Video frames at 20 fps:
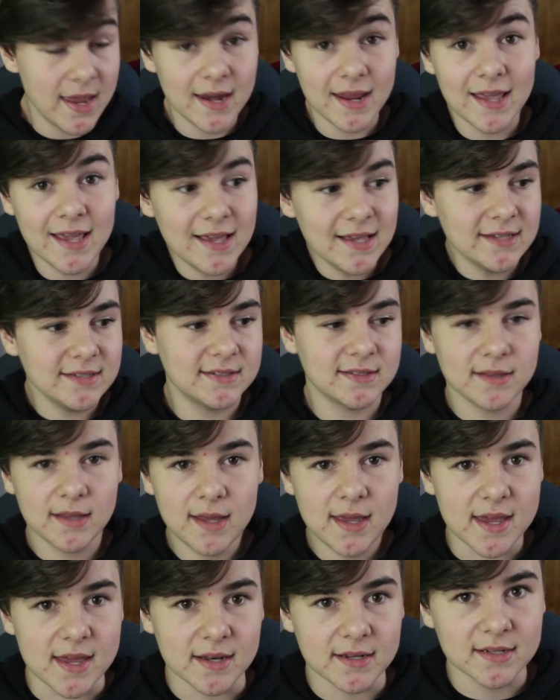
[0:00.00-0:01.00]
It is
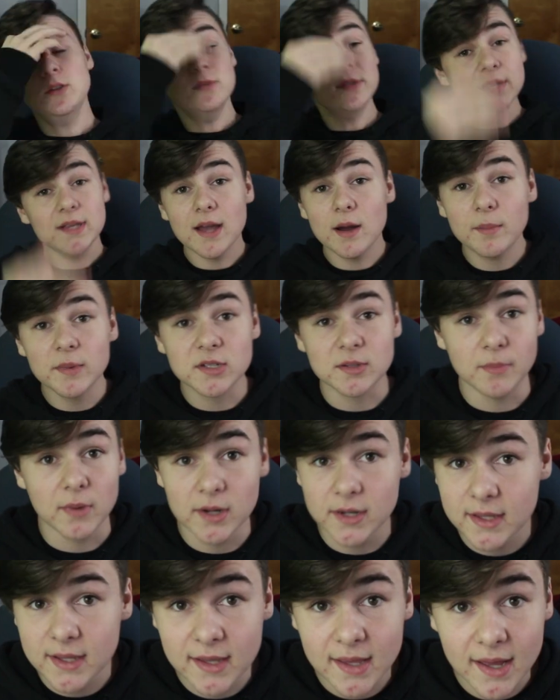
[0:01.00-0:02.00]
lit! Did you see how much
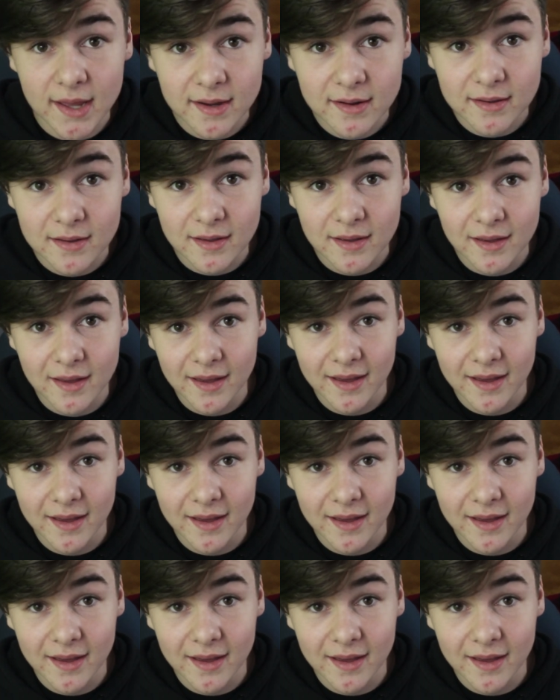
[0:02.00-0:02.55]
money he had?